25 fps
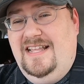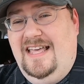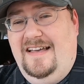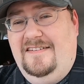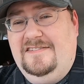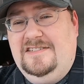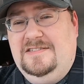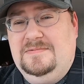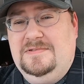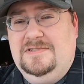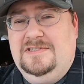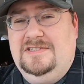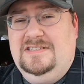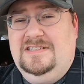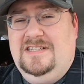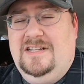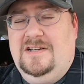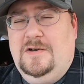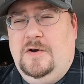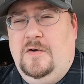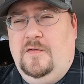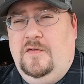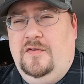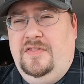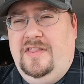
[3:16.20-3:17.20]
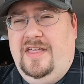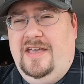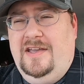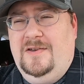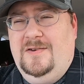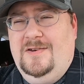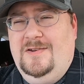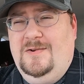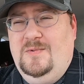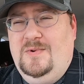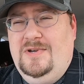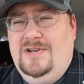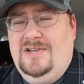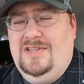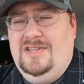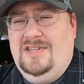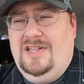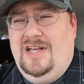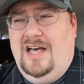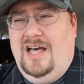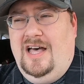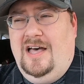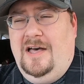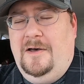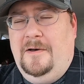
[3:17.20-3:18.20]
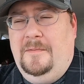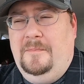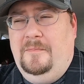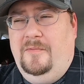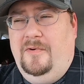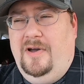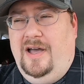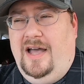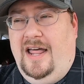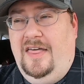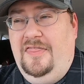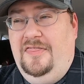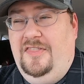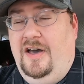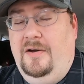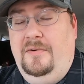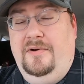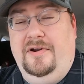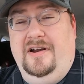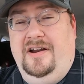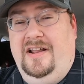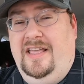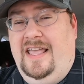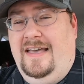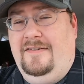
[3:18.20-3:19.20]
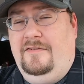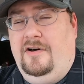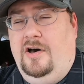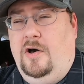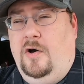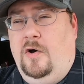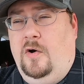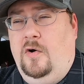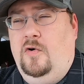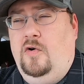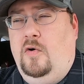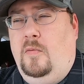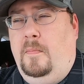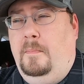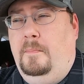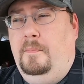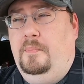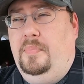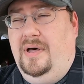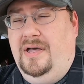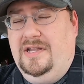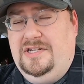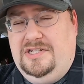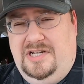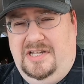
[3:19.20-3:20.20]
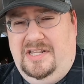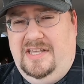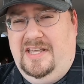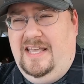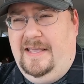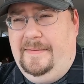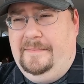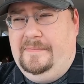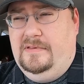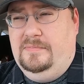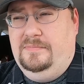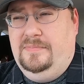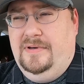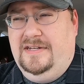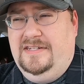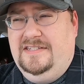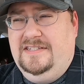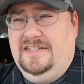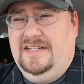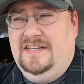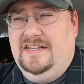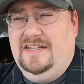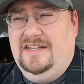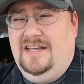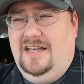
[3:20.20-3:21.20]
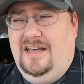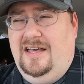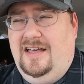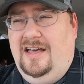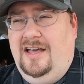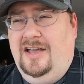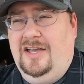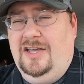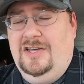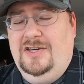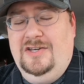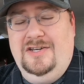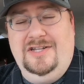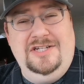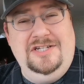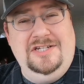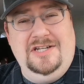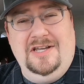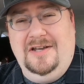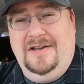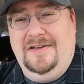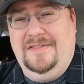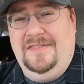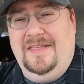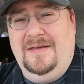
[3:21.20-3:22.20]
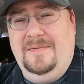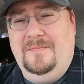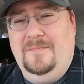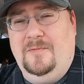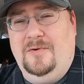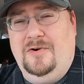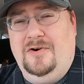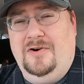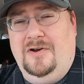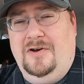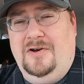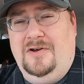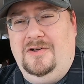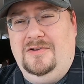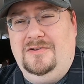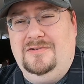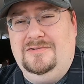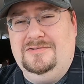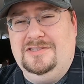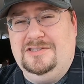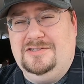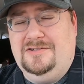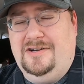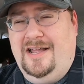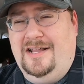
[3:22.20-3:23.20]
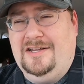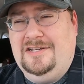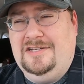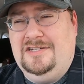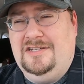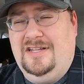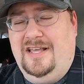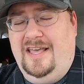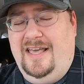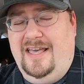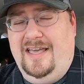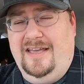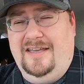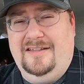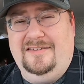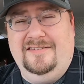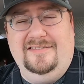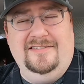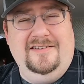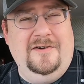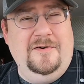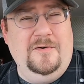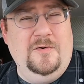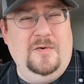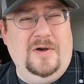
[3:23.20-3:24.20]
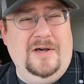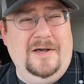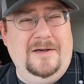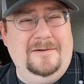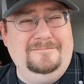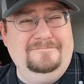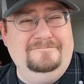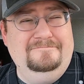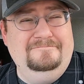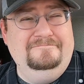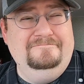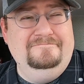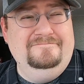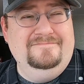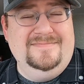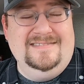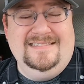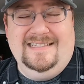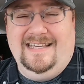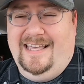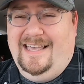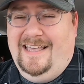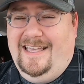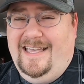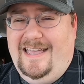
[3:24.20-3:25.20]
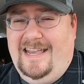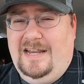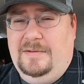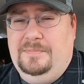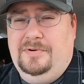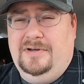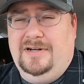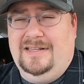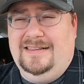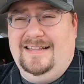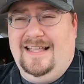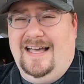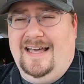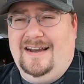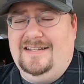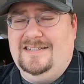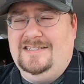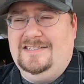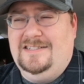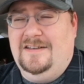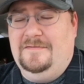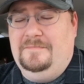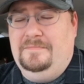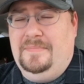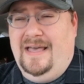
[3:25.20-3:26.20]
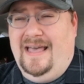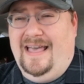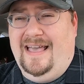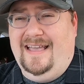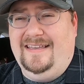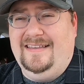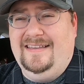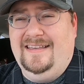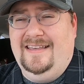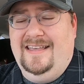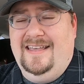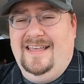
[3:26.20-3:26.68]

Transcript: have some good luck over in that Goodwill. I thought we were gonna have a whole bunch of games, but a good chunk of them were all scratched to heck. So had to put a lot of stuff back.